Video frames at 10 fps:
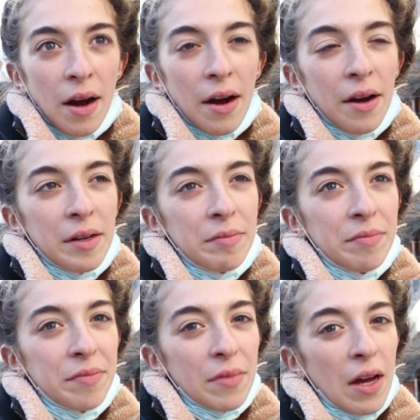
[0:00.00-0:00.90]

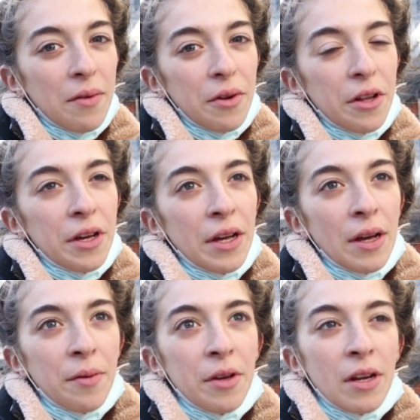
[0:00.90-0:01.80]
Not
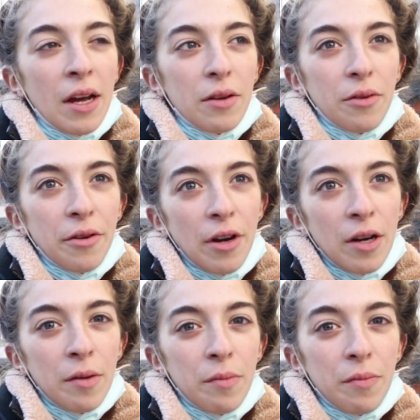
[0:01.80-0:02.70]
really. I mean, I grew
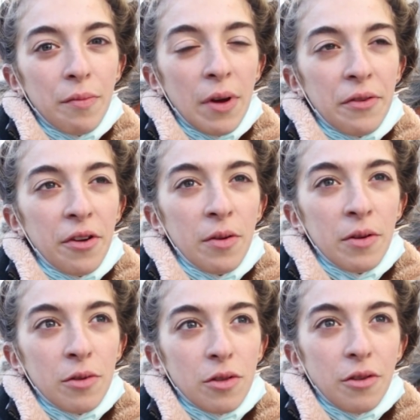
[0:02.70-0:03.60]
up, my
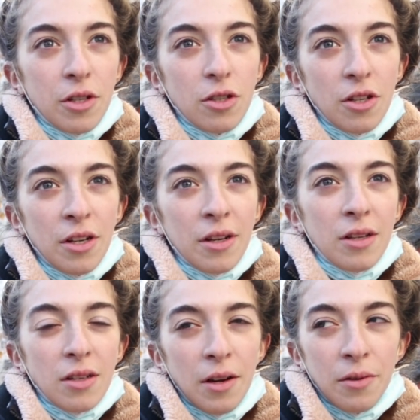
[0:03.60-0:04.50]
family was Christian. Like
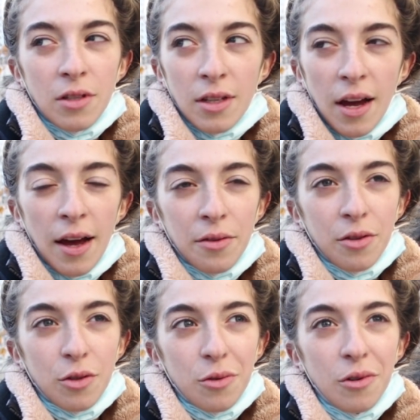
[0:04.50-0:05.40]
I said, I went to
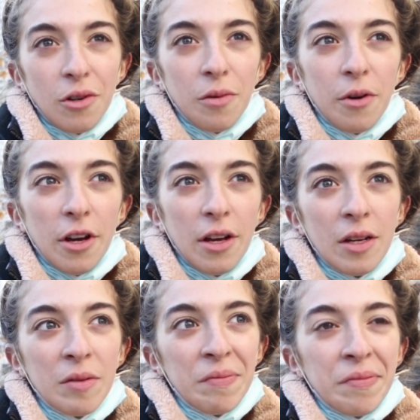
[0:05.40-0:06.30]
Catholic school, but
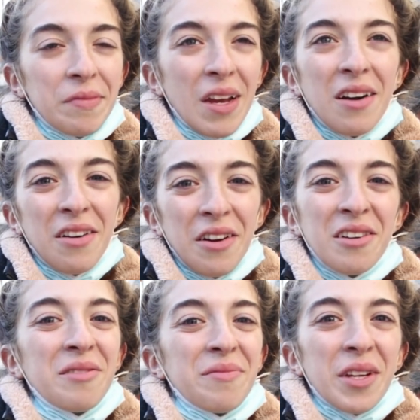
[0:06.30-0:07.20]
I don't
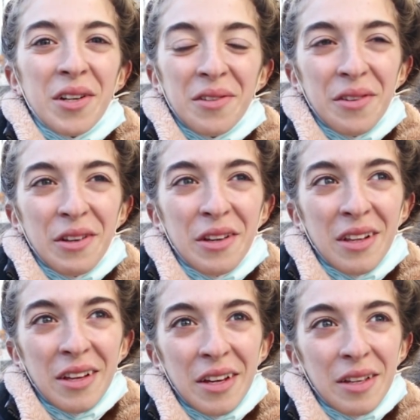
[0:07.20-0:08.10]
know. I don't
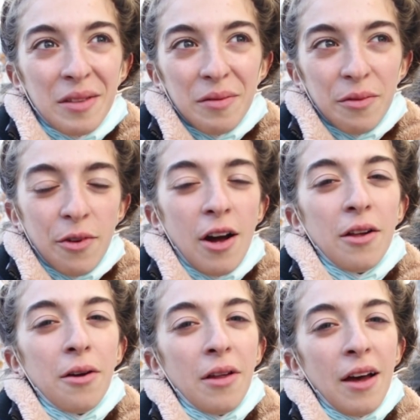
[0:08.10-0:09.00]
really, like,
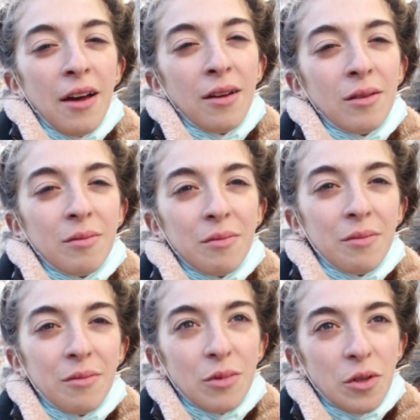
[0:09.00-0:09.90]
follow
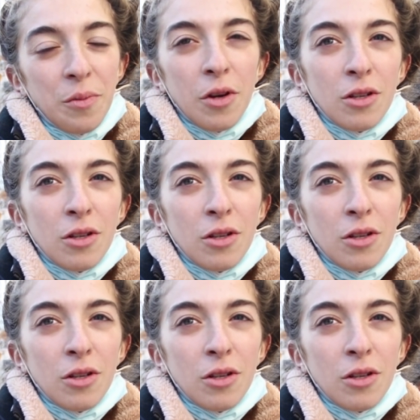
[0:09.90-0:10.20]
that so